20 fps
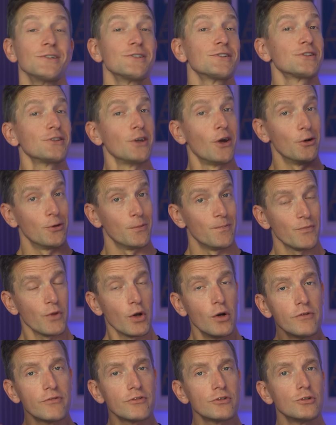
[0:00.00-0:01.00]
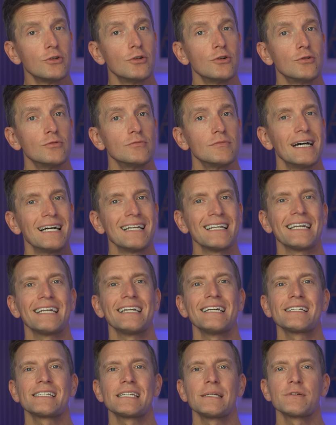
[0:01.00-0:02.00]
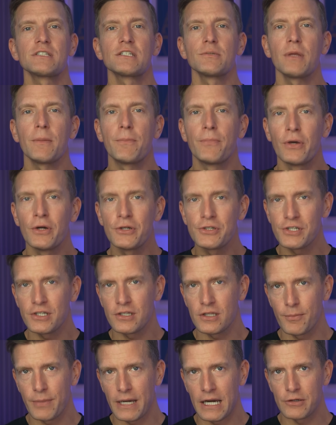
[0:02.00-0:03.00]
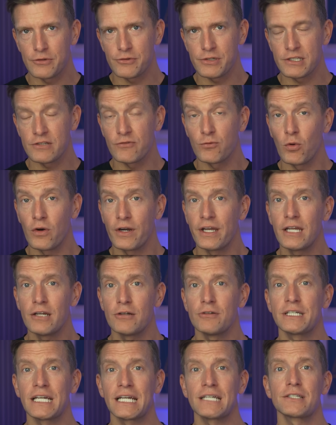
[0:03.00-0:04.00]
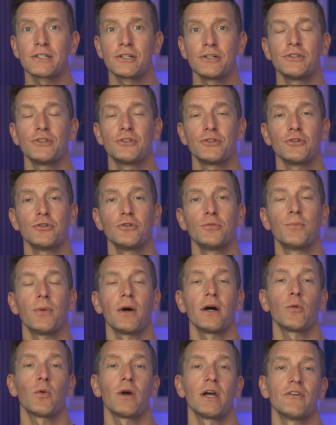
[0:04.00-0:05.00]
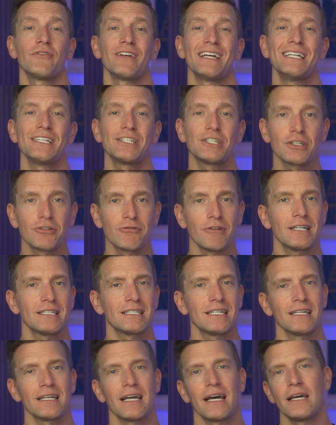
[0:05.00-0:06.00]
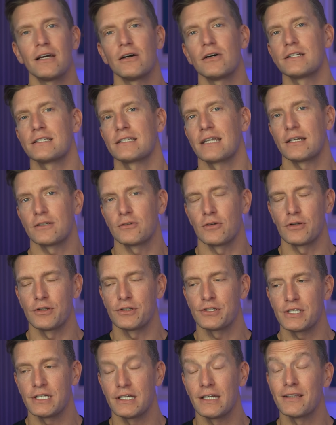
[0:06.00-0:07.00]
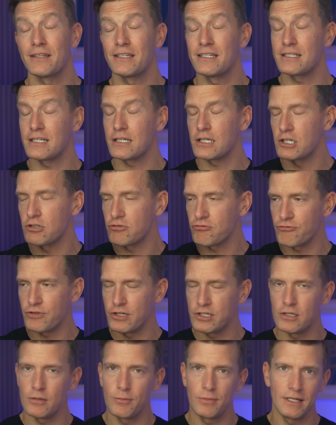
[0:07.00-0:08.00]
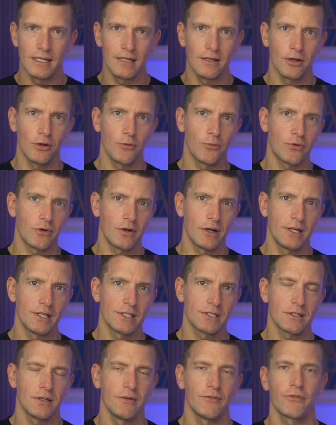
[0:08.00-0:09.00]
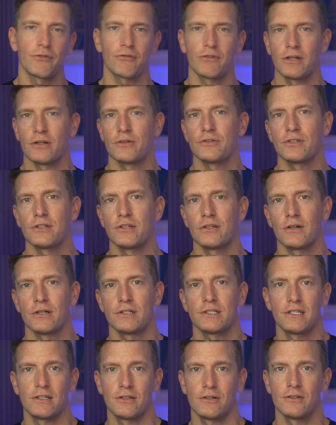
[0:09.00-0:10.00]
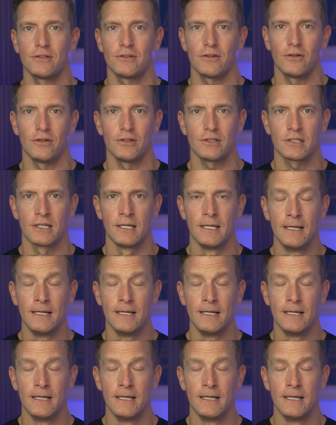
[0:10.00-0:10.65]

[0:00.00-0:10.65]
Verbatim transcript: So overall, Elehear seems to be pushing the boundaries of what hearing aids can do by way of integrating AI technology at this incredibly low price of $399.